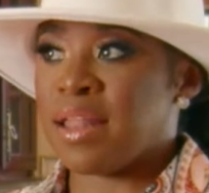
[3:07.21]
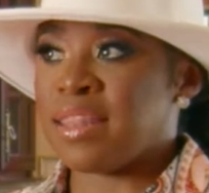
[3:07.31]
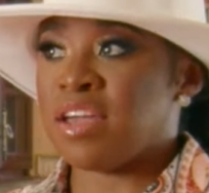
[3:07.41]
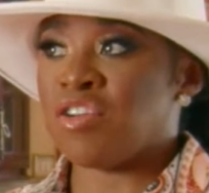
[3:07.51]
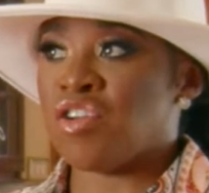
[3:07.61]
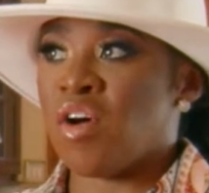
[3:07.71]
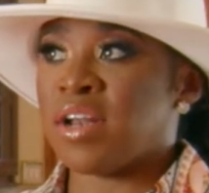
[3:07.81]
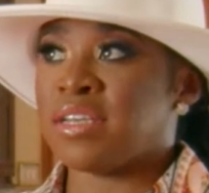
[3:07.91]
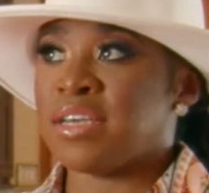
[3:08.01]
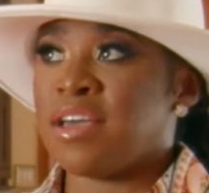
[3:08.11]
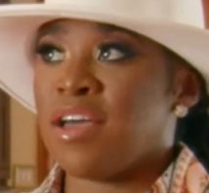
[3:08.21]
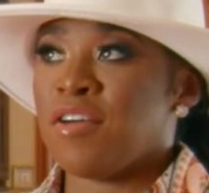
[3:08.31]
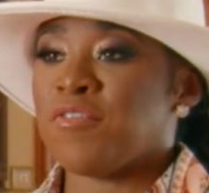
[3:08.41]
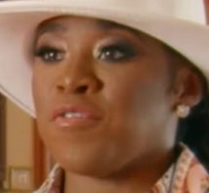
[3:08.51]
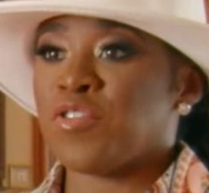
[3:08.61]
And they're not
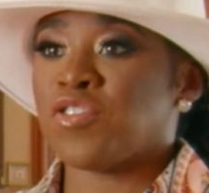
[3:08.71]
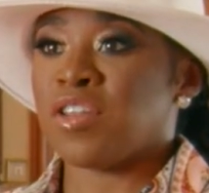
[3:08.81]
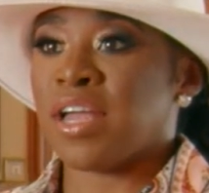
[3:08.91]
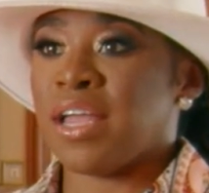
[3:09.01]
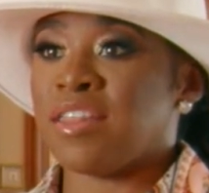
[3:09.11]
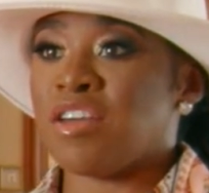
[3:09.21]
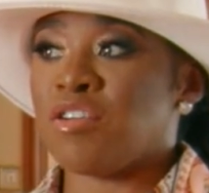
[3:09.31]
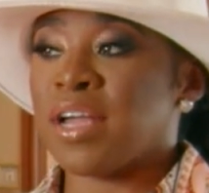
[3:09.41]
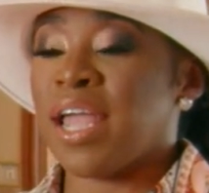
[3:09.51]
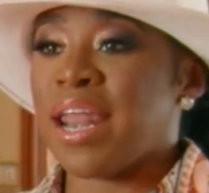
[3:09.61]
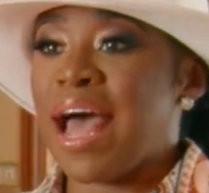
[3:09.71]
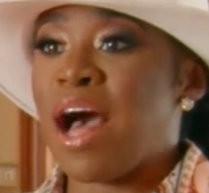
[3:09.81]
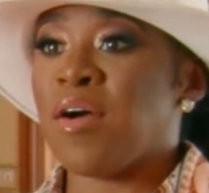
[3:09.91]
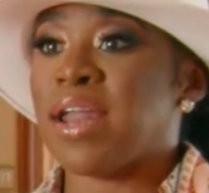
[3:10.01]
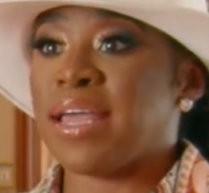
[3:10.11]
first looking, they're looking at
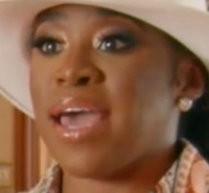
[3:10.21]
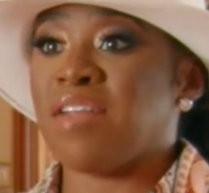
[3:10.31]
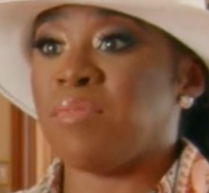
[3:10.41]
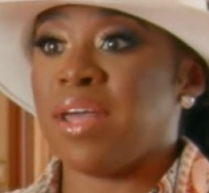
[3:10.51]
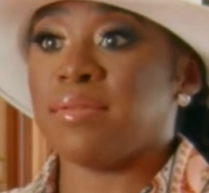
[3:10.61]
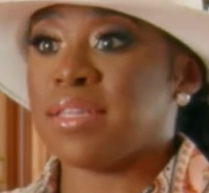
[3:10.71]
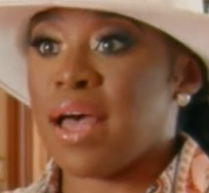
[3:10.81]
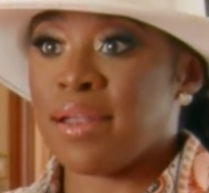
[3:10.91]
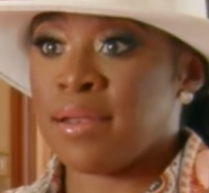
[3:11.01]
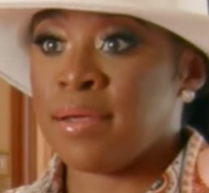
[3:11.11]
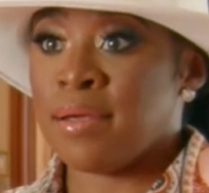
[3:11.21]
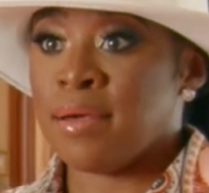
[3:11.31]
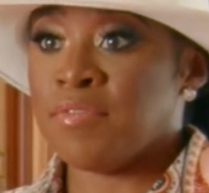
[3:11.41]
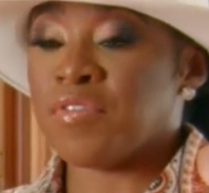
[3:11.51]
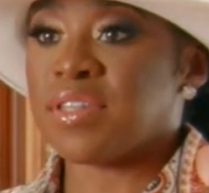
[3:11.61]
how can I get it from the outside
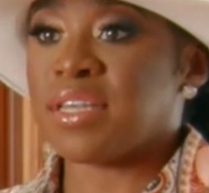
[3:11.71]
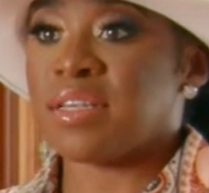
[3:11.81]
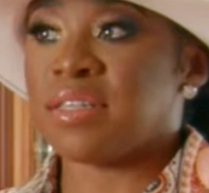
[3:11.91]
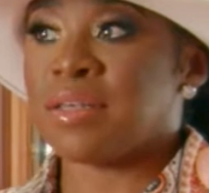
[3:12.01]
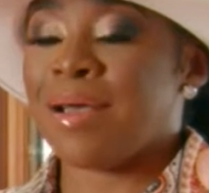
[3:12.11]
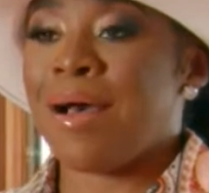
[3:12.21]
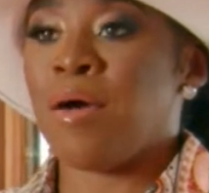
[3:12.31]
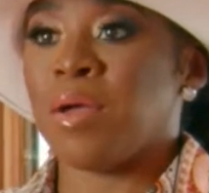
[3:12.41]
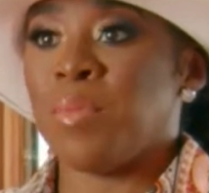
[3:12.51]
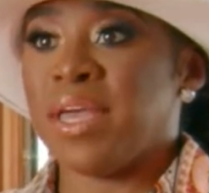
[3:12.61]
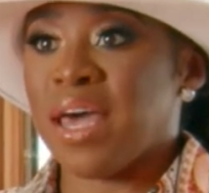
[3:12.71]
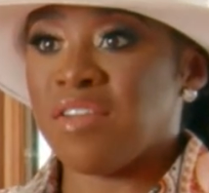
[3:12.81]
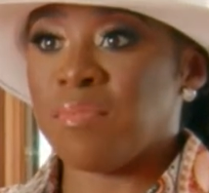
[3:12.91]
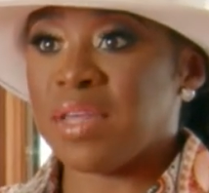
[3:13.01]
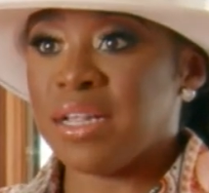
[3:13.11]
versus how can we get it
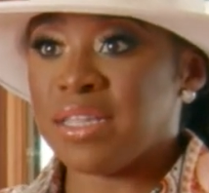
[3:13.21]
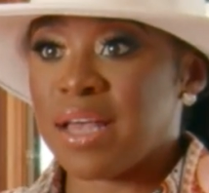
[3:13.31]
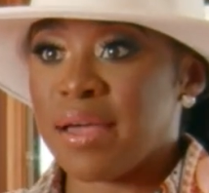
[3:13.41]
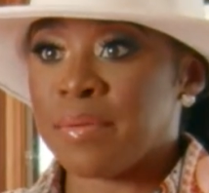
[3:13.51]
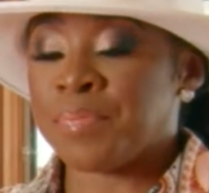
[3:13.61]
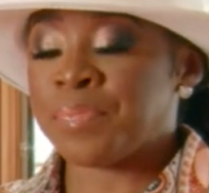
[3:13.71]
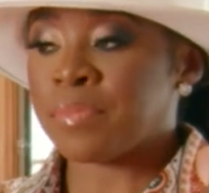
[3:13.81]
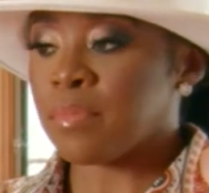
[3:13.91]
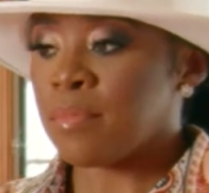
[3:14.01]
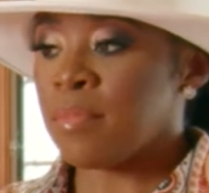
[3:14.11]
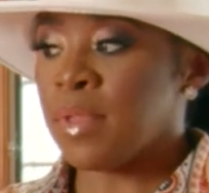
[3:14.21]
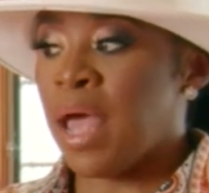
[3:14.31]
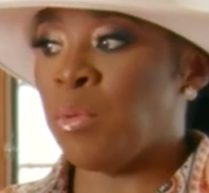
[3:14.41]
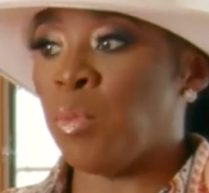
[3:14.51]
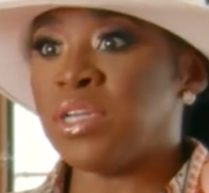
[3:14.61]
from the inside?
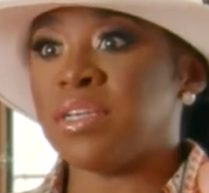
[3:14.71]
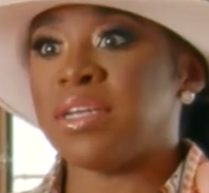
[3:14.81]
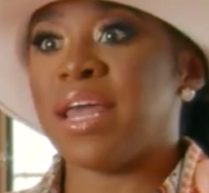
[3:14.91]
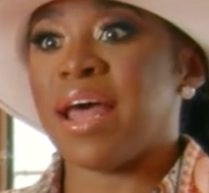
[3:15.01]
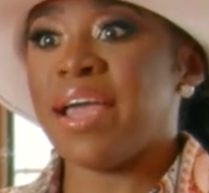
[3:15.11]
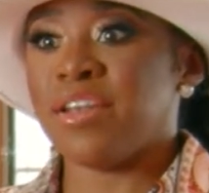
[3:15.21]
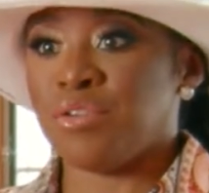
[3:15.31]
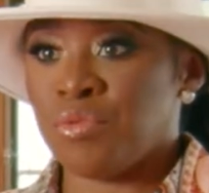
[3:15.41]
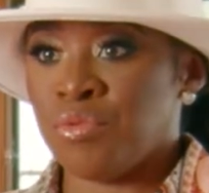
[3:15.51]
And what can I do?